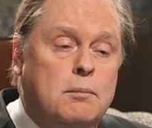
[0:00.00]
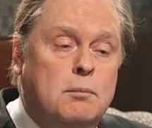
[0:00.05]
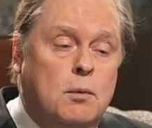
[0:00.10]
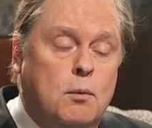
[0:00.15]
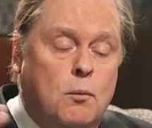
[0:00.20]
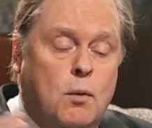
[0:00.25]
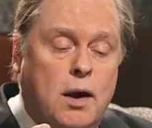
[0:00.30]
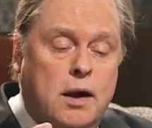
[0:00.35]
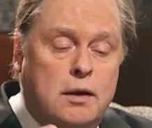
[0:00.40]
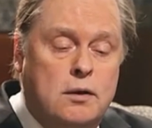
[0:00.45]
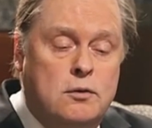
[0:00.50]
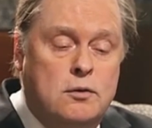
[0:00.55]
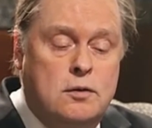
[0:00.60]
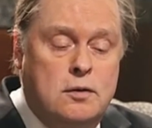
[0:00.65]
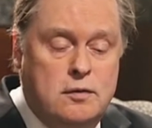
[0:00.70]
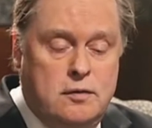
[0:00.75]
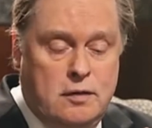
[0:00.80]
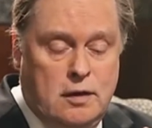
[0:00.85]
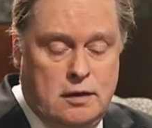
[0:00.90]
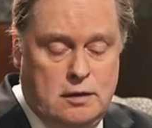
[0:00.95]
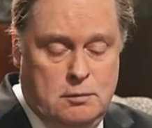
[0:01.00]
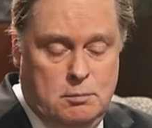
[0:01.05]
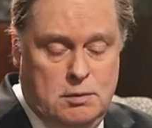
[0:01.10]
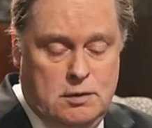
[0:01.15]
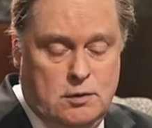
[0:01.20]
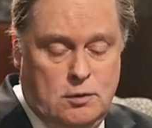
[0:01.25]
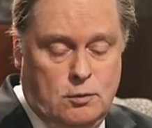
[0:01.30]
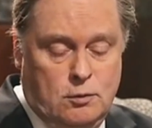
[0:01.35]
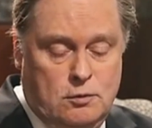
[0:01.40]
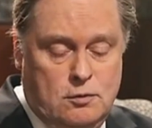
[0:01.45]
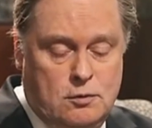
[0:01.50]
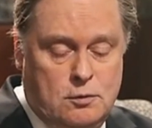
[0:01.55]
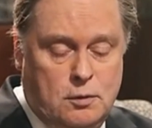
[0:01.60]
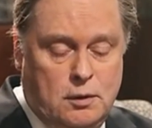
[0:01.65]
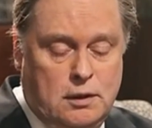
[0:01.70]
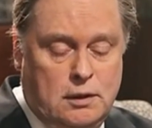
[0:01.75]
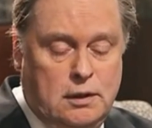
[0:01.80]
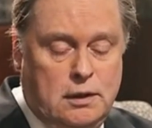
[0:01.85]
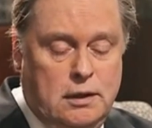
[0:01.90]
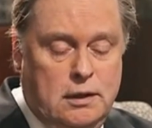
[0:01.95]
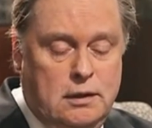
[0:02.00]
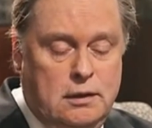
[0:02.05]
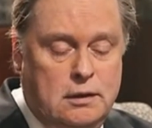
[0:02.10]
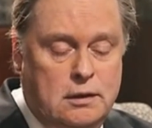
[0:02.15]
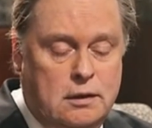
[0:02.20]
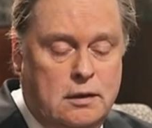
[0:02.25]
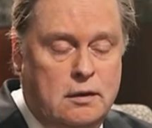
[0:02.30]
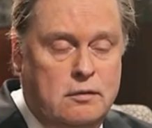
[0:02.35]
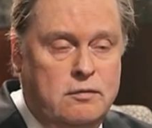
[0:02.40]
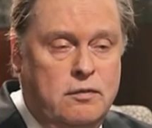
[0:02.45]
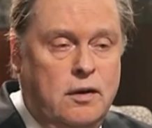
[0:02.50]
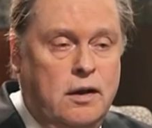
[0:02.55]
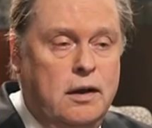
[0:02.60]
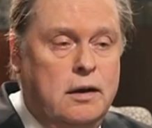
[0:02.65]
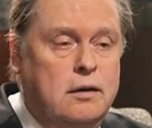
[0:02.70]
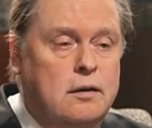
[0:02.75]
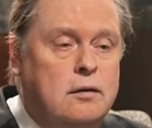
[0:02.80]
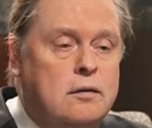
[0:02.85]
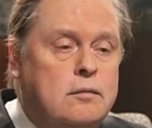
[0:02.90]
But why did you decide to be so strictly confined?